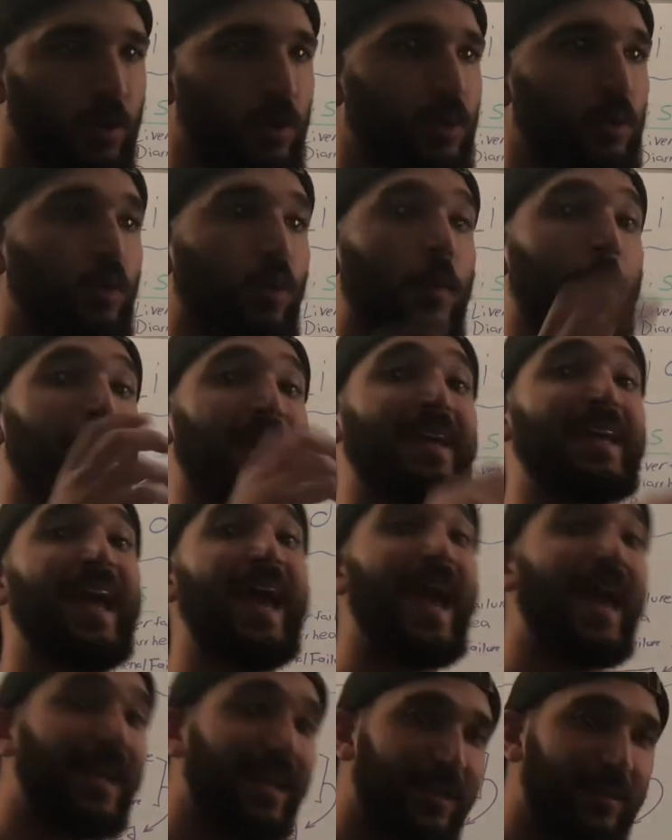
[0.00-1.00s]
who are
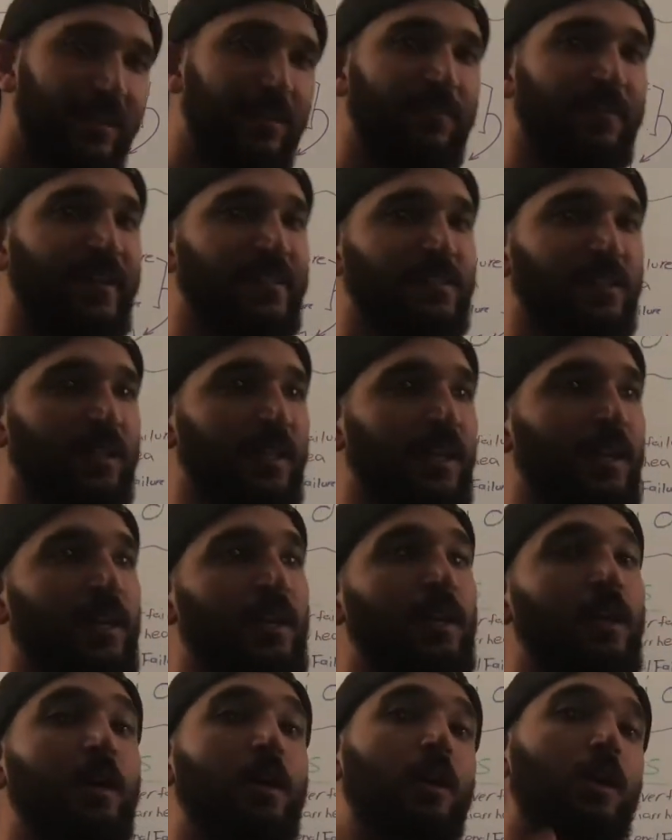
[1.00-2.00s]
mechanically ventilated,
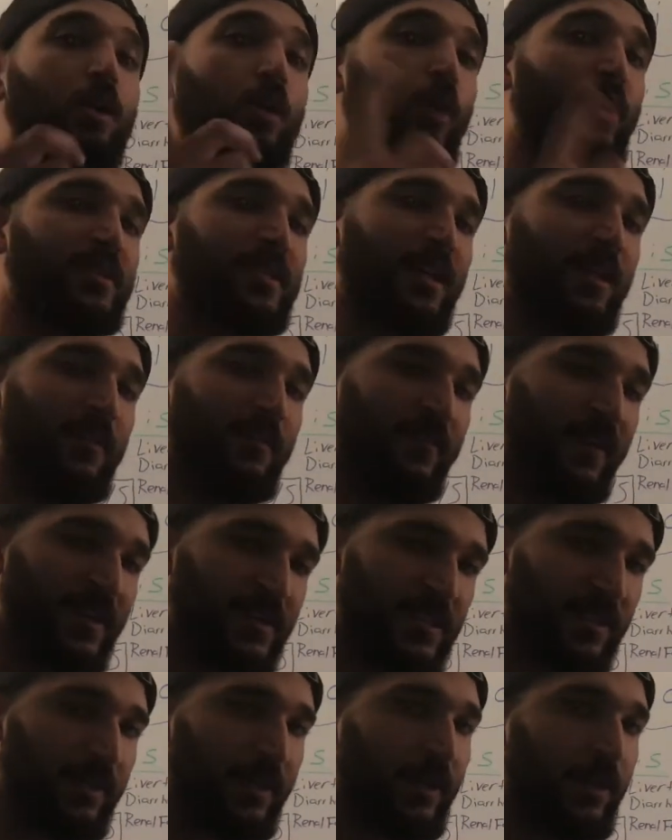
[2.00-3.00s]
who is on a
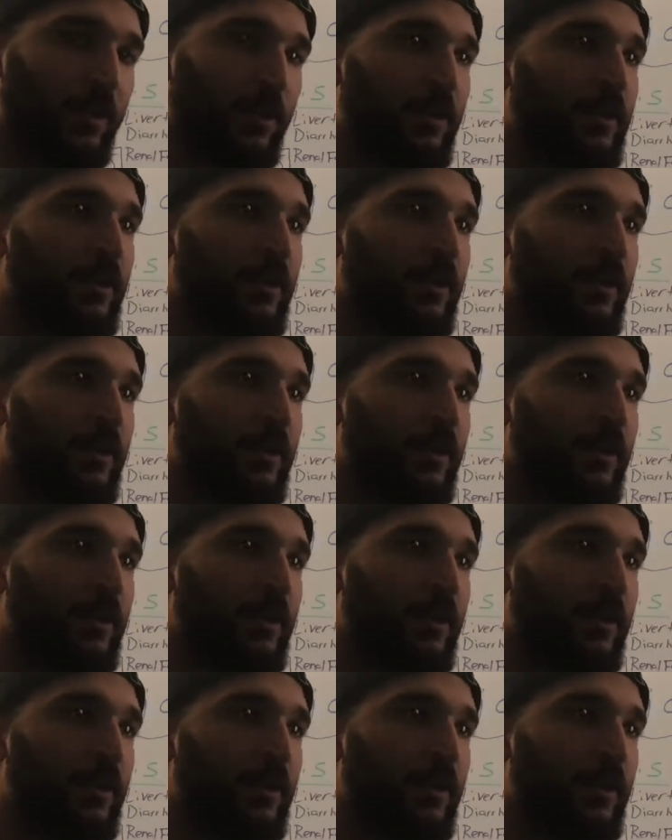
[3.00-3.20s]
ventilator,